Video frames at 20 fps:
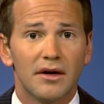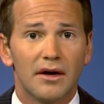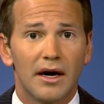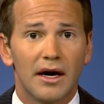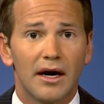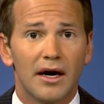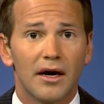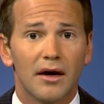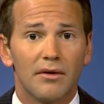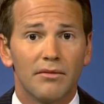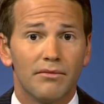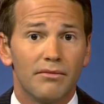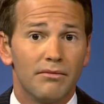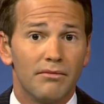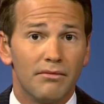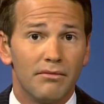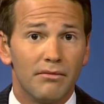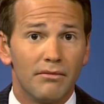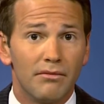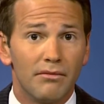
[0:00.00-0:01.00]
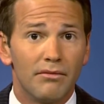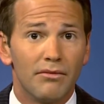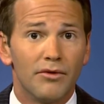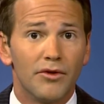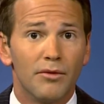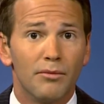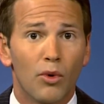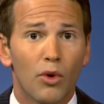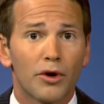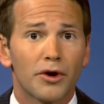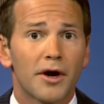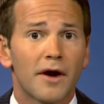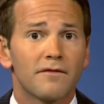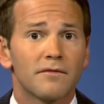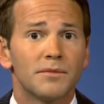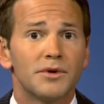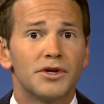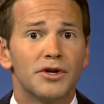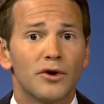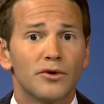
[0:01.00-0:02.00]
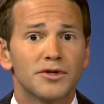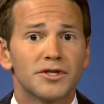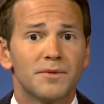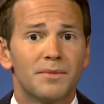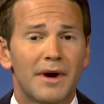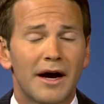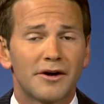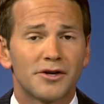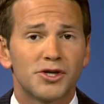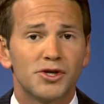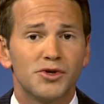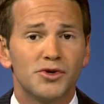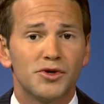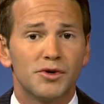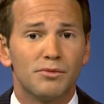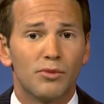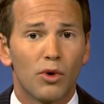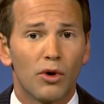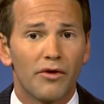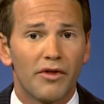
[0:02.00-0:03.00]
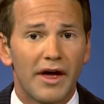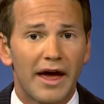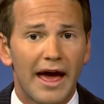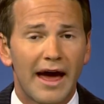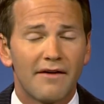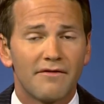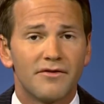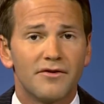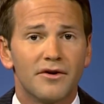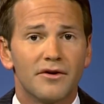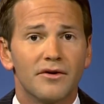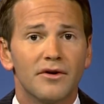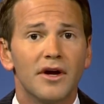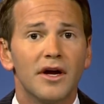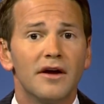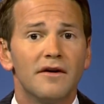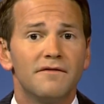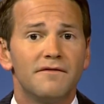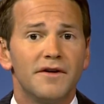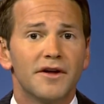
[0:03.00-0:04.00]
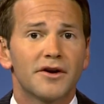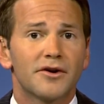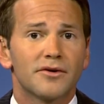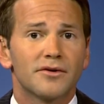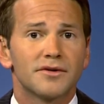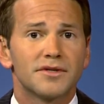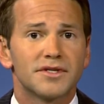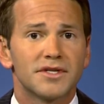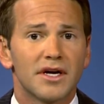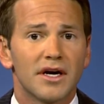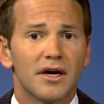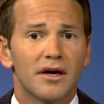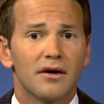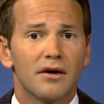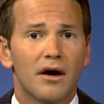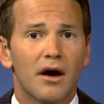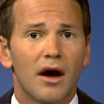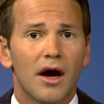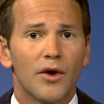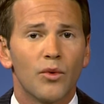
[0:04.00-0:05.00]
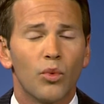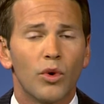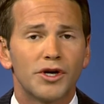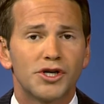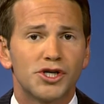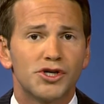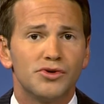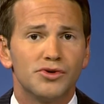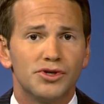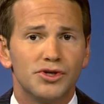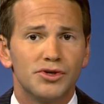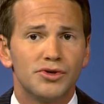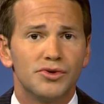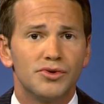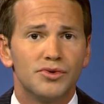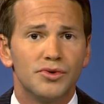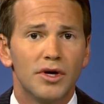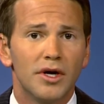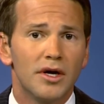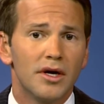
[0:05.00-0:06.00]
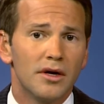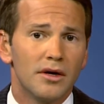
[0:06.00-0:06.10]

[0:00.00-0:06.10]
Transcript: the more government knows about you, the more they have their fingers on what you do,